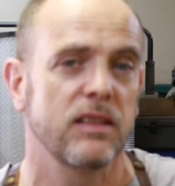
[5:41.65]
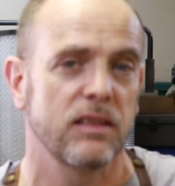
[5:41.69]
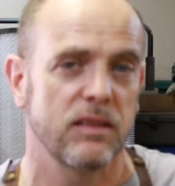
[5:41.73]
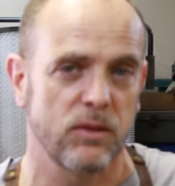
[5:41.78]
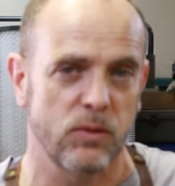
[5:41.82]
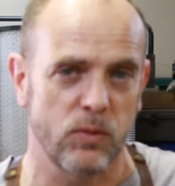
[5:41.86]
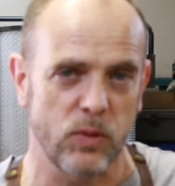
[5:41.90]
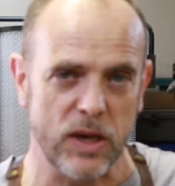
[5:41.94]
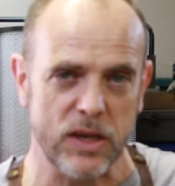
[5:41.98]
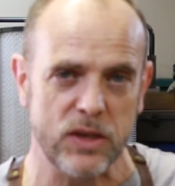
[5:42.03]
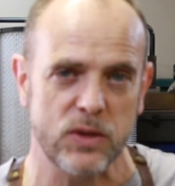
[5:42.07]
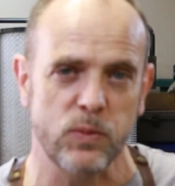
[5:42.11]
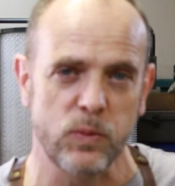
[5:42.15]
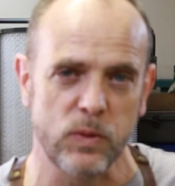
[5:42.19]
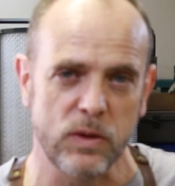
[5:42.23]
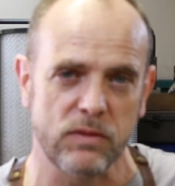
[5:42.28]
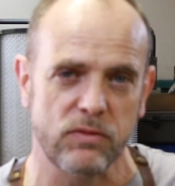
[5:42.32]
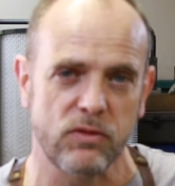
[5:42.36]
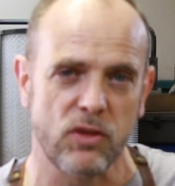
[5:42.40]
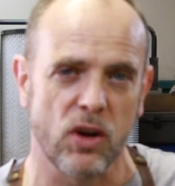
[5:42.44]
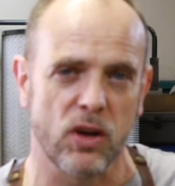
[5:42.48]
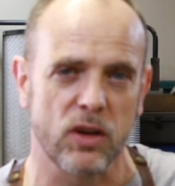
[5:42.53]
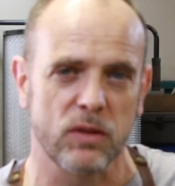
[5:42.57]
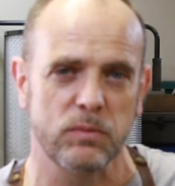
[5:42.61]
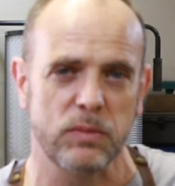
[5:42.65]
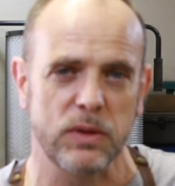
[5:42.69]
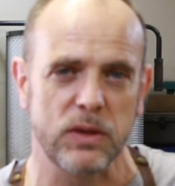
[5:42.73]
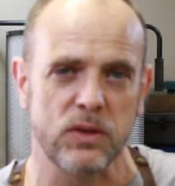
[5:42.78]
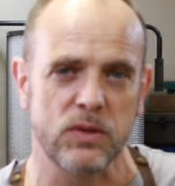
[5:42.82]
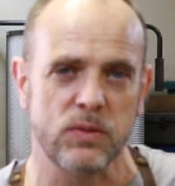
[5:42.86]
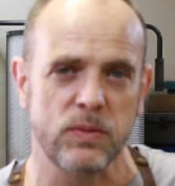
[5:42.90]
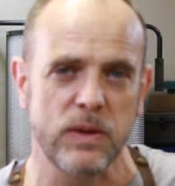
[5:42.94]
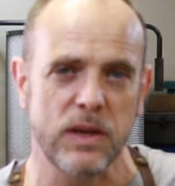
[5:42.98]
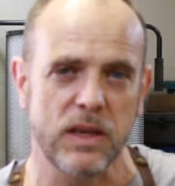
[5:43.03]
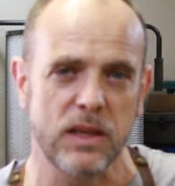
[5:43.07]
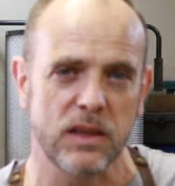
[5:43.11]
the waste would have gone
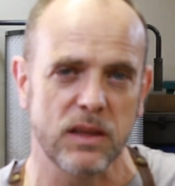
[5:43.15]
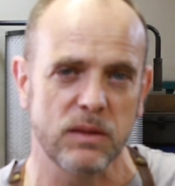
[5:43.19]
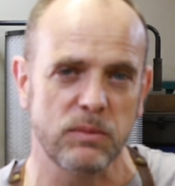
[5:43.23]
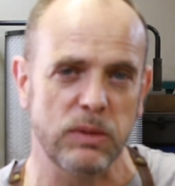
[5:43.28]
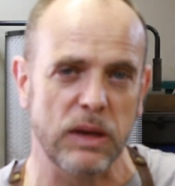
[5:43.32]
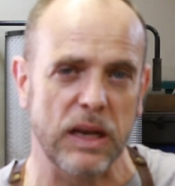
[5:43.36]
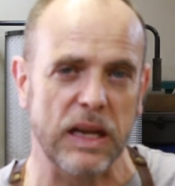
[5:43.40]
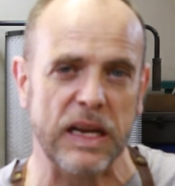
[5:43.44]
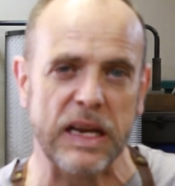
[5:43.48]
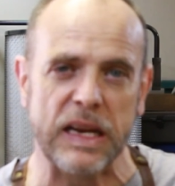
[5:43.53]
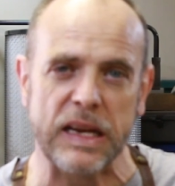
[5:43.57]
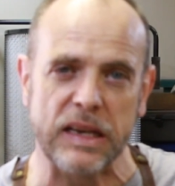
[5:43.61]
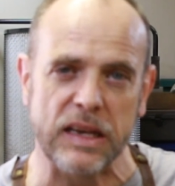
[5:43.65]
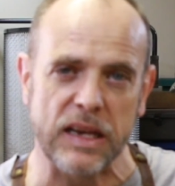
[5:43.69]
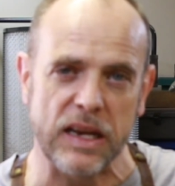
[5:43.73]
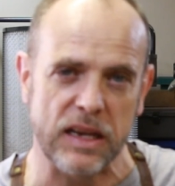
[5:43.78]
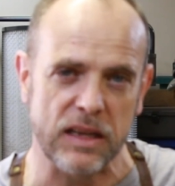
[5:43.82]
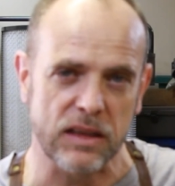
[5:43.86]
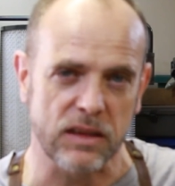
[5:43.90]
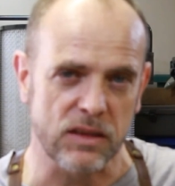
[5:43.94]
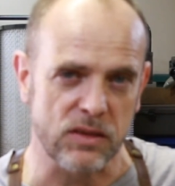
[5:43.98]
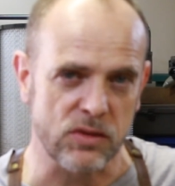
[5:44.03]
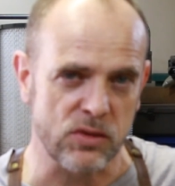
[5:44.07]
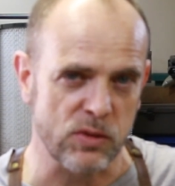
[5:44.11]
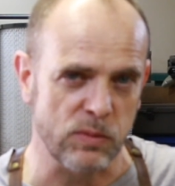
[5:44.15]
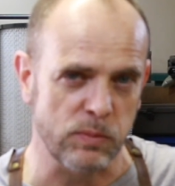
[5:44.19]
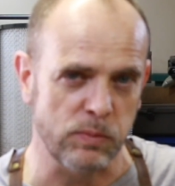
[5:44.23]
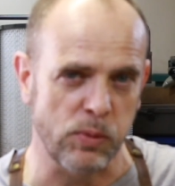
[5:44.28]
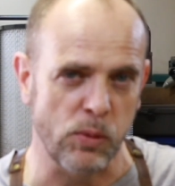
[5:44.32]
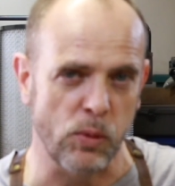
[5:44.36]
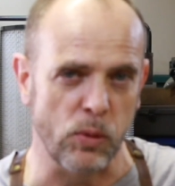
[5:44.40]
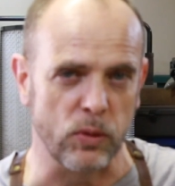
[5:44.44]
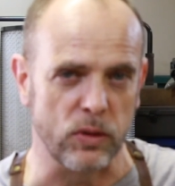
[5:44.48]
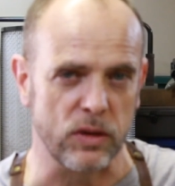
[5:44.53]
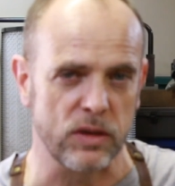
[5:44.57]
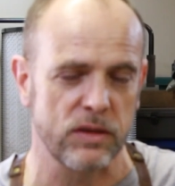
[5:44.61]
between the blade and the
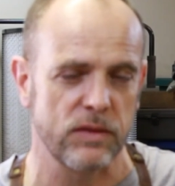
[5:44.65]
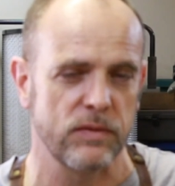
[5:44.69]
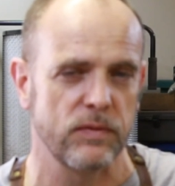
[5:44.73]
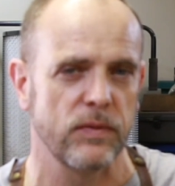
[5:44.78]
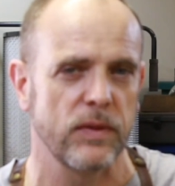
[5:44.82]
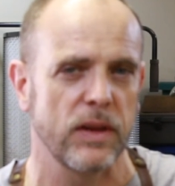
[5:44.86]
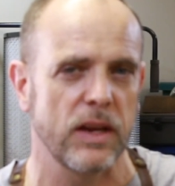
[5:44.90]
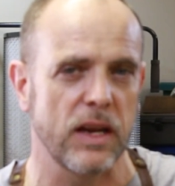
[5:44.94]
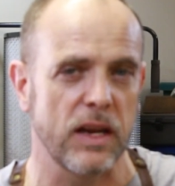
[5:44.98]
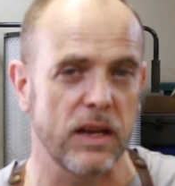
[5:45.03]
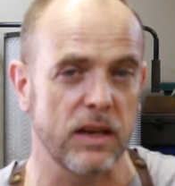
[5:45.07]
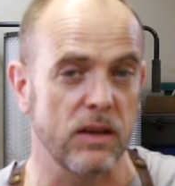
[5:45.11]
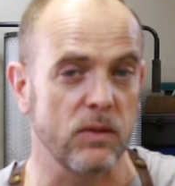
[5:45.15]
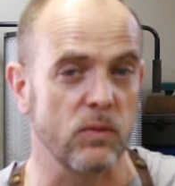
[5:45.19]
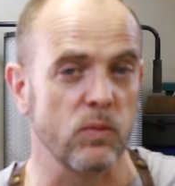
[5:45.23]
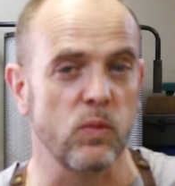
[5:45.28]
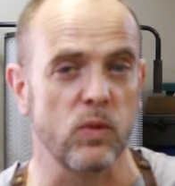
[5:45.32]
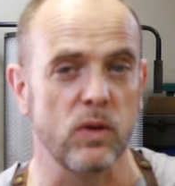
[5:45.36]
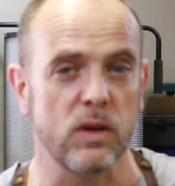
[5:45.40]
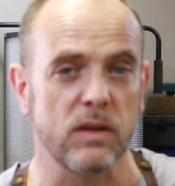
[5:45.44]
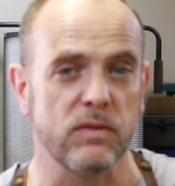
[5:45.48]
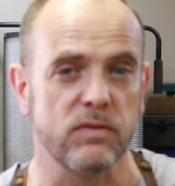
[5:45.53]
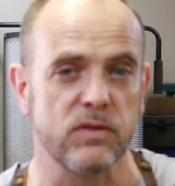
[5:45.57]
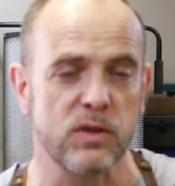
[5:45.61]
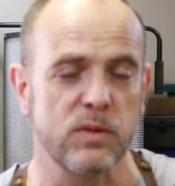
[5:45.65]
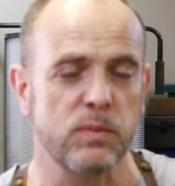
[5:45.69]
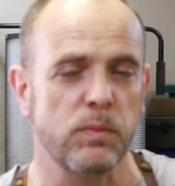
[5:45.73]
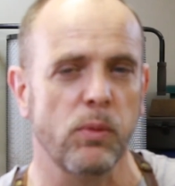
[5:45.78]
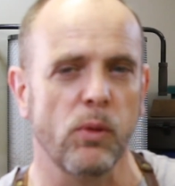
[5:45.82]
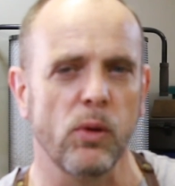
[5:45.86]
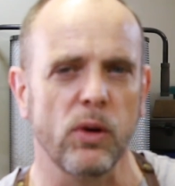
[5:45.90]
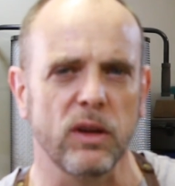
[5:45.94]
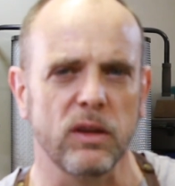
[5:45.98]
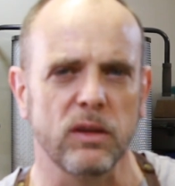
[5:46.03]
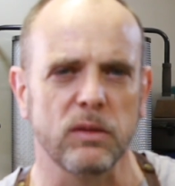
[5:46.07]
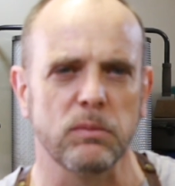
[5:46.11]
support, and it would have
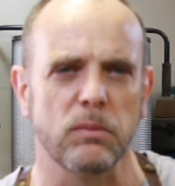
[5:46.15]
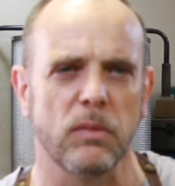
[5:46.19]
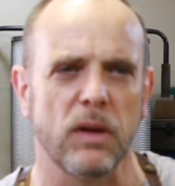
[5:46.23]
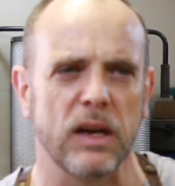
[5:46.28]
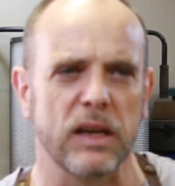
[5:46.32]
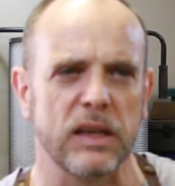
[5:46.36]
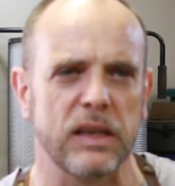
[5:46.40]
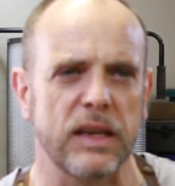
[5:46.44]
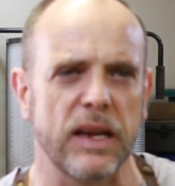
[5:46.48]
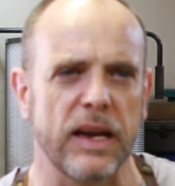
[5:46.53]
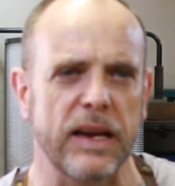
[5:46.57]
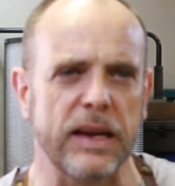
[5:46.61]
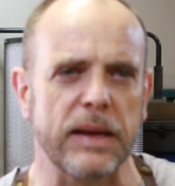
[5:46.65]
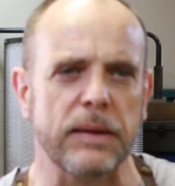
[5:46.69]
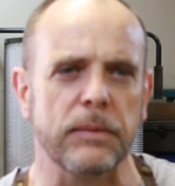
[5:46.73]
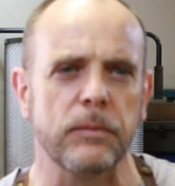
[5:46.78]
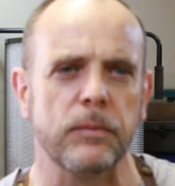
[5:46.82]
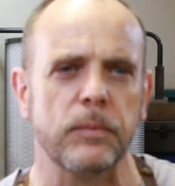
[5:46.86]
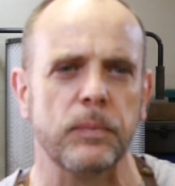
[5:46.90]
spoiled my day.